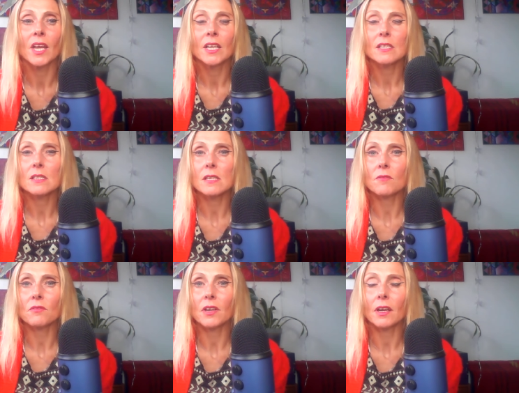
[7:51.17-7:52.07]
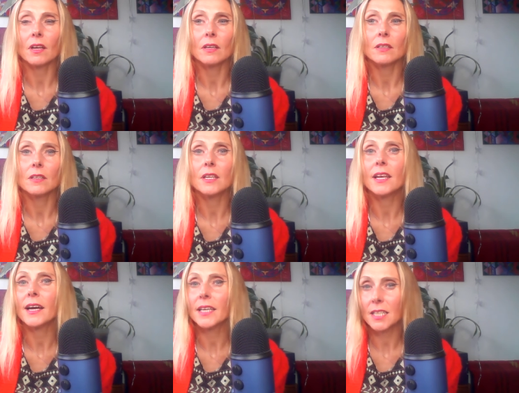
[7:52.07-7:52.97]
something
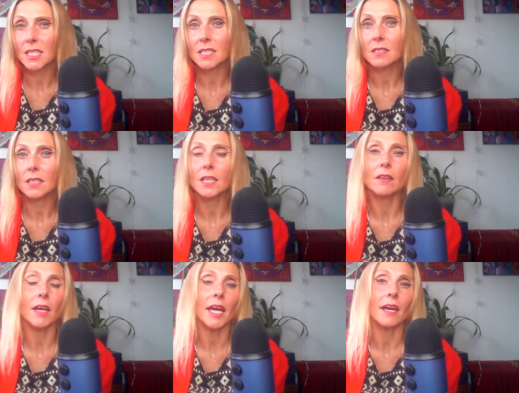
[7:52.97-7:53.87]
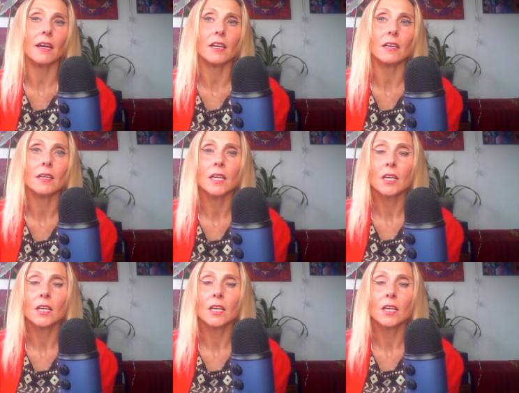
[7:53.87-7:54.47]
light in the air